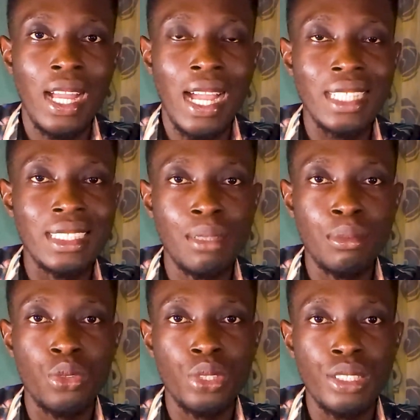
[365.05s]
Ask them
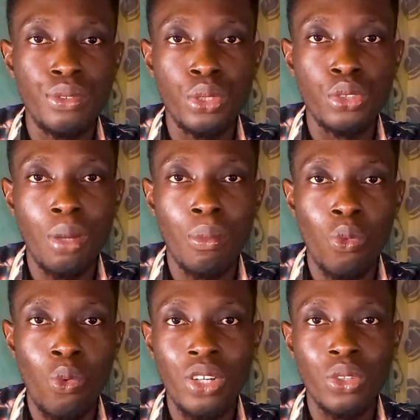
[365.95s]
to give you some
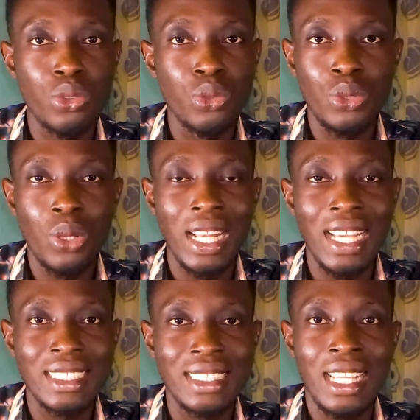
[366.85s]
$1 or
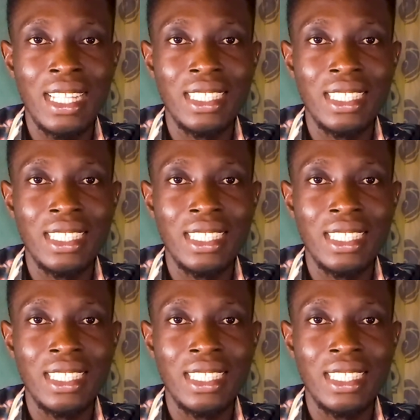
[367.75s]
$2.